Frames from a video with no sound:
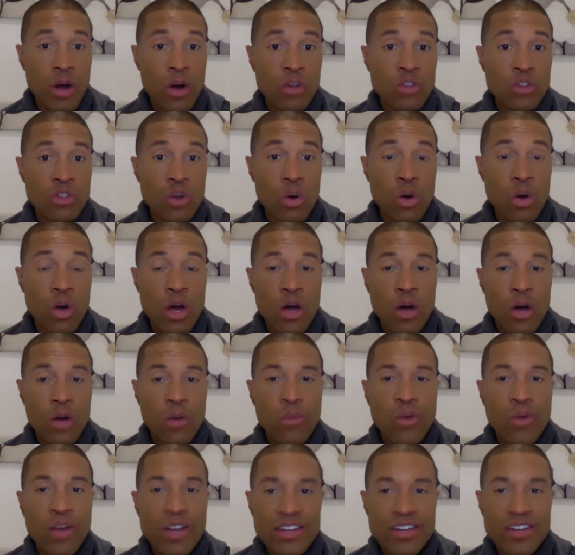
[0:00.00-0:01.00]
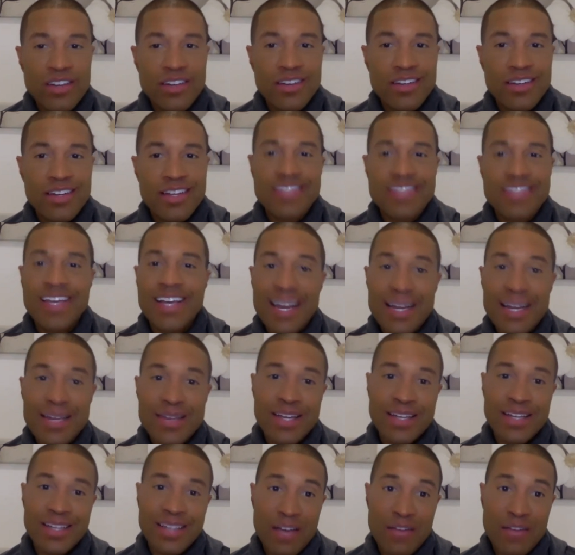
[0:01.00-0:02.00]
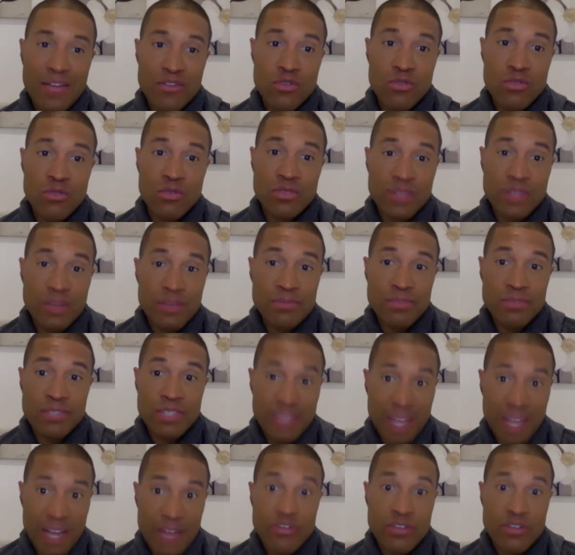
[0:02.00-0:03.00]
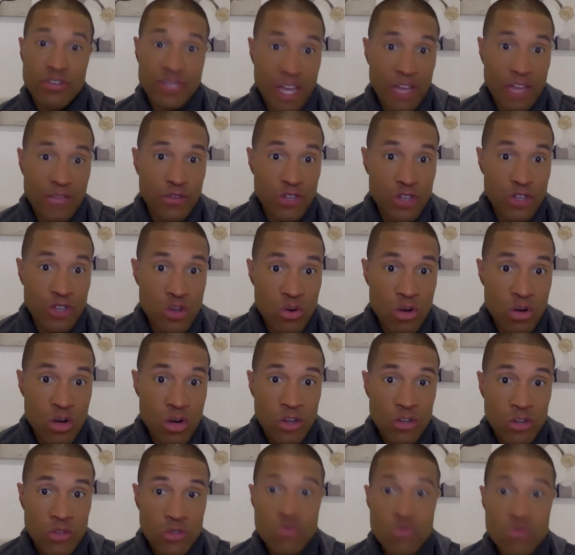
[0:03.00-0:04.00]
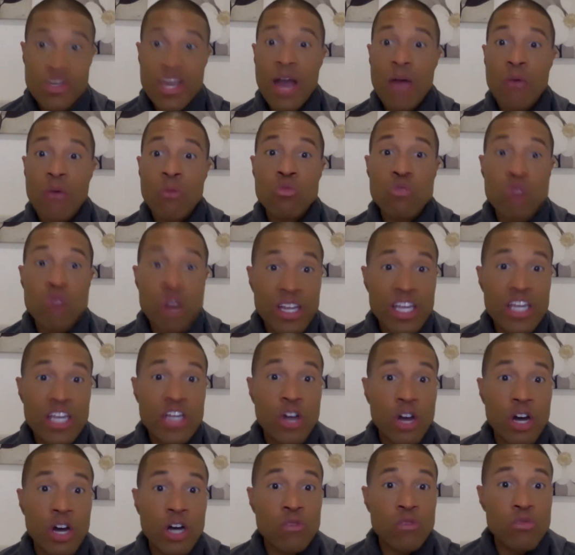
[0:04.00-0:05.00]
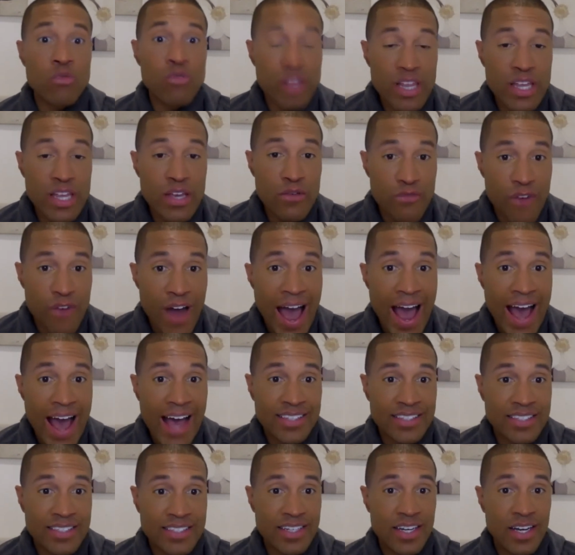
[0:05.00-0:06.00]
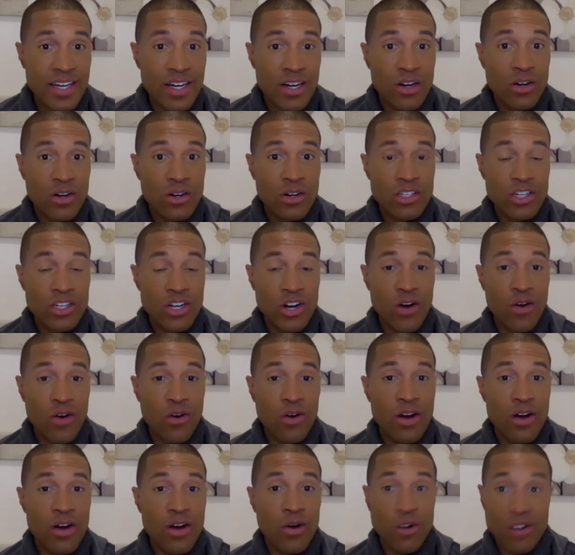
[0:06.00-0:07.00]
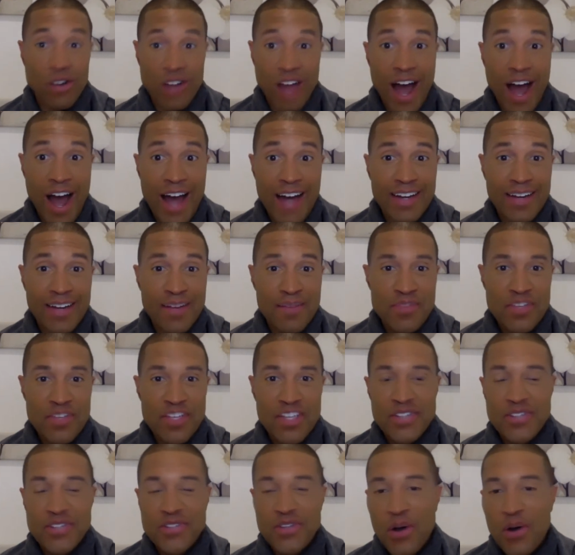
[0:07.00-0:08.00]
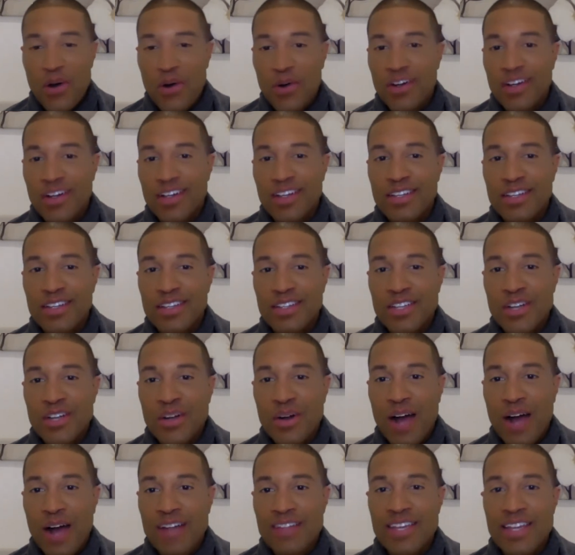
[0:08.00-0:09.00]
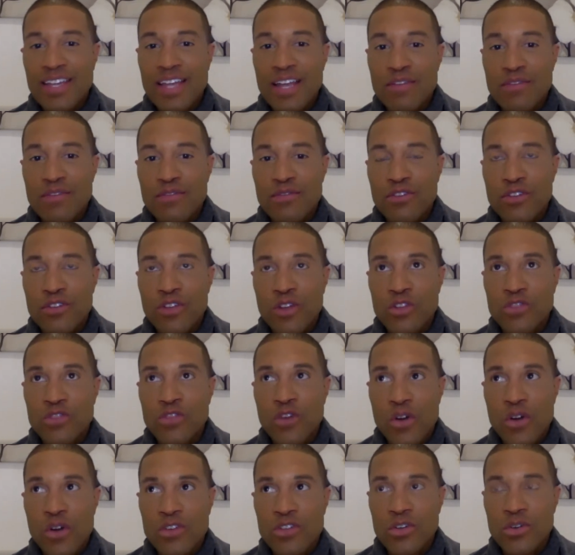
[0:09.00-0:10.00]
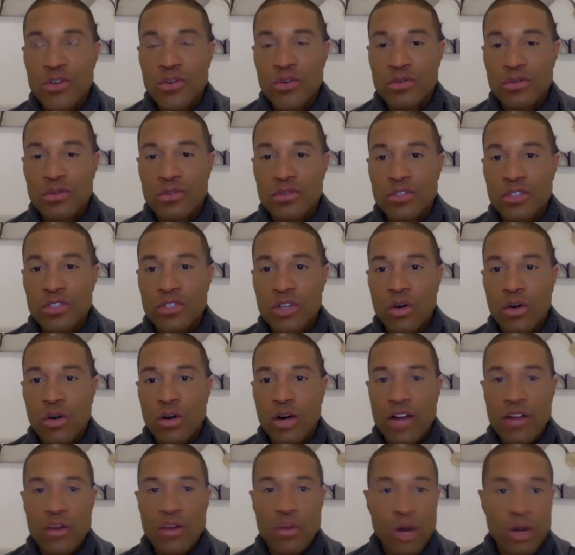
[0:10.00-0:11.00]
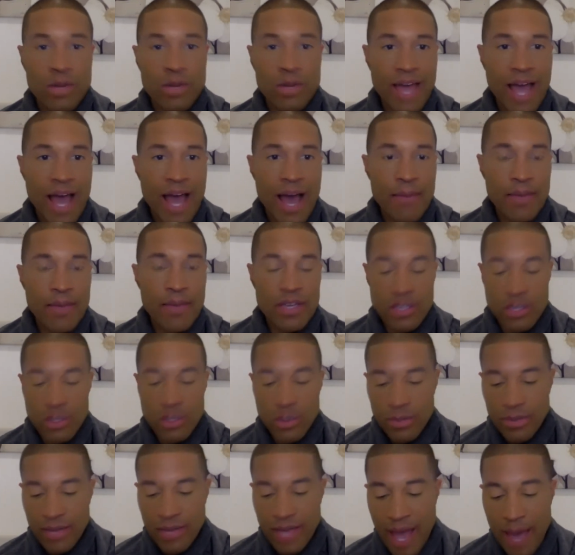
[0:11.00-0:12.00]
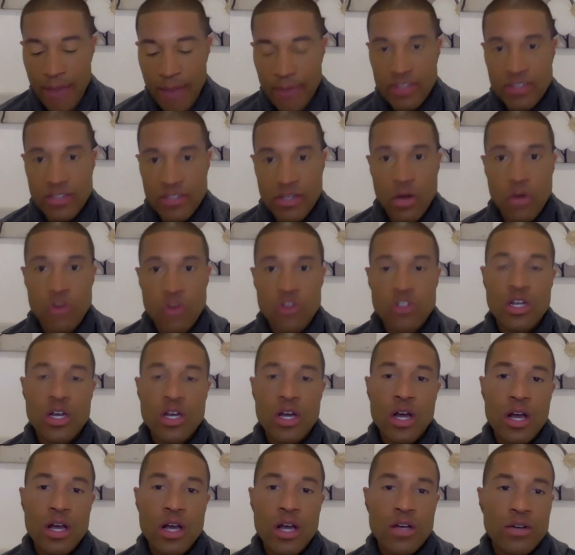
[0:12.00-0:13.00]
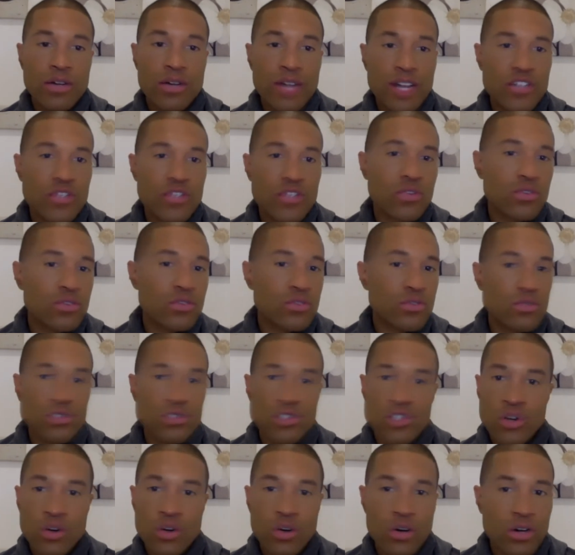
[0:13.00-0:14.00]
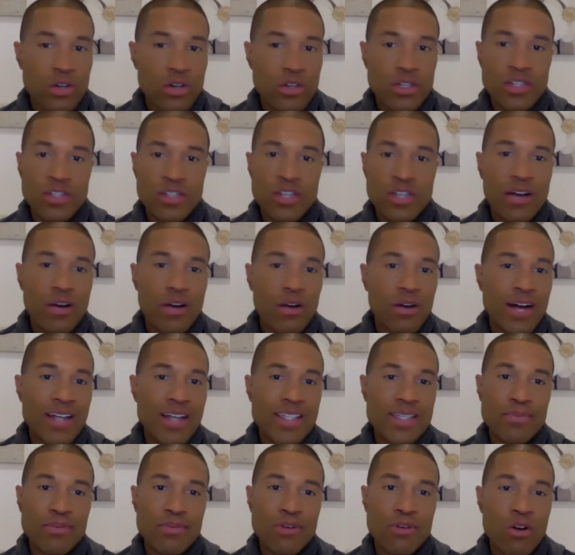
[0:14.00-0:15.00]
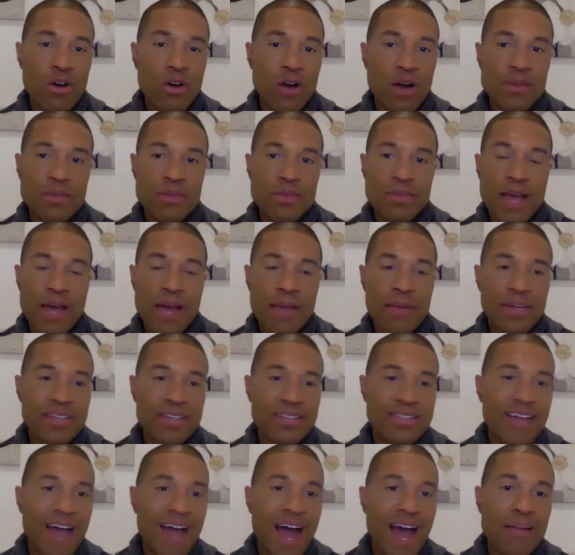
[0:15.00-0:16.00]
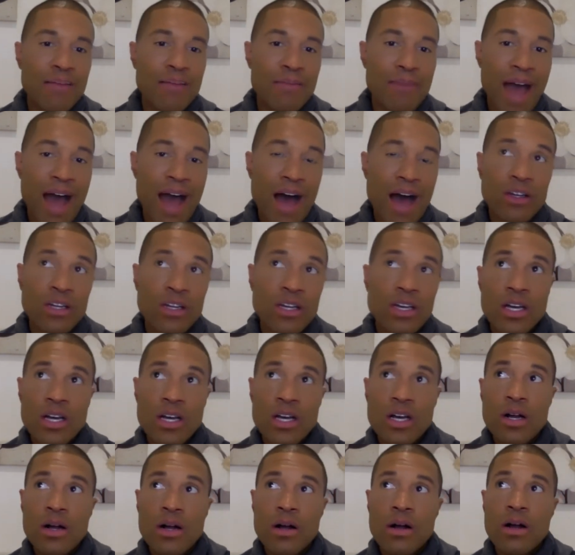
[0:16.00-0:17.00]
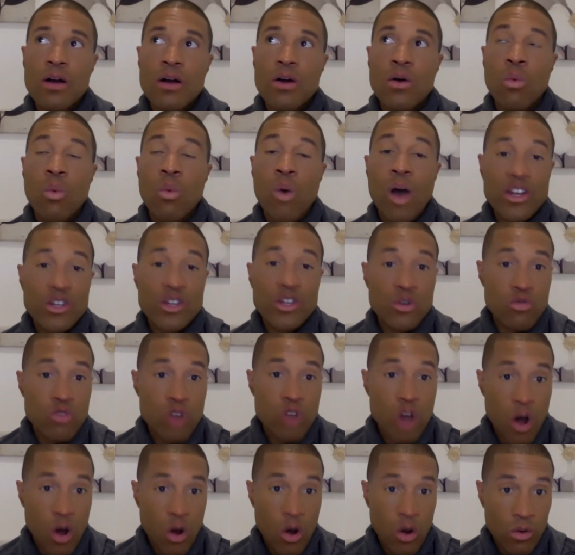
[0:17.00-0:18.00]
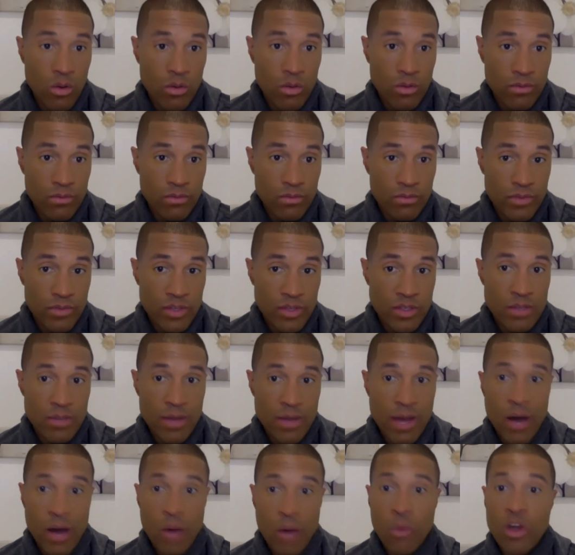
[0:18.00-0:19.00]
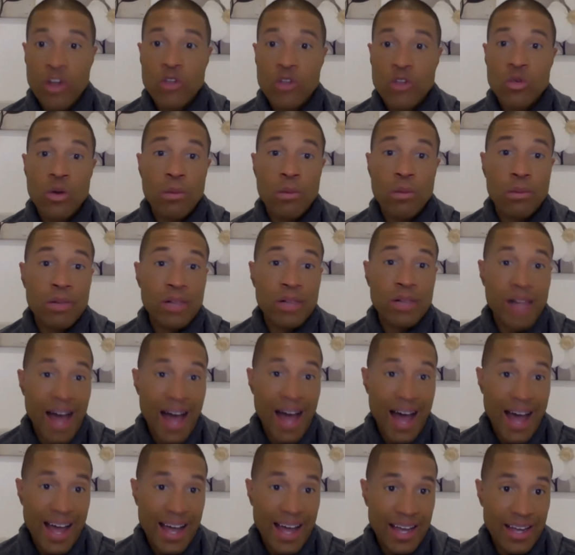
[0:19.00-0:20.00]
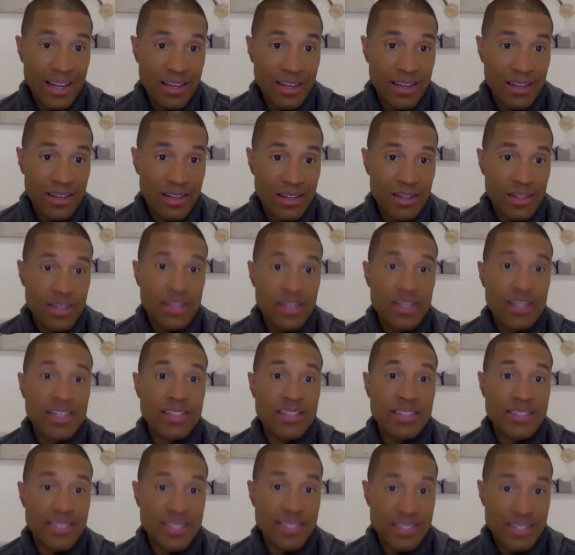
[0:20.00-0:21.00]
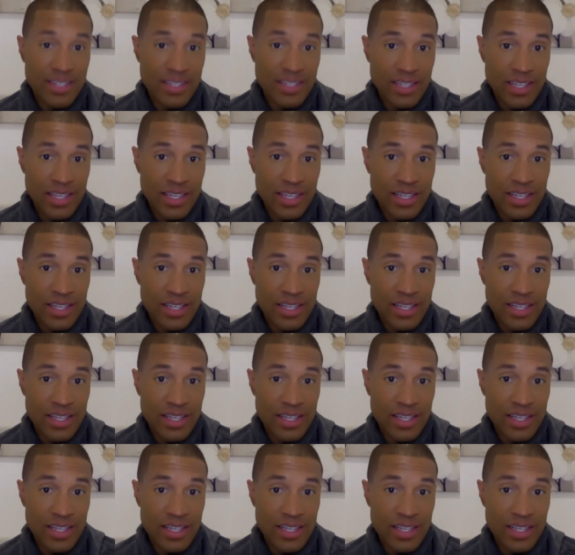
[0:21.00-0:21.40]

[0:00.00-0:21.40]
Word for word: So when it's like anything in life, something's life or death for you, you get really good, really fast, you know, or not. So, you know, I'd say that for those folks who, you know, either want to be happy, want to be a happiness coach, credentials, sure, you can take all kinds of programs, man, but it's not about what you know. It's about what you apply consistently.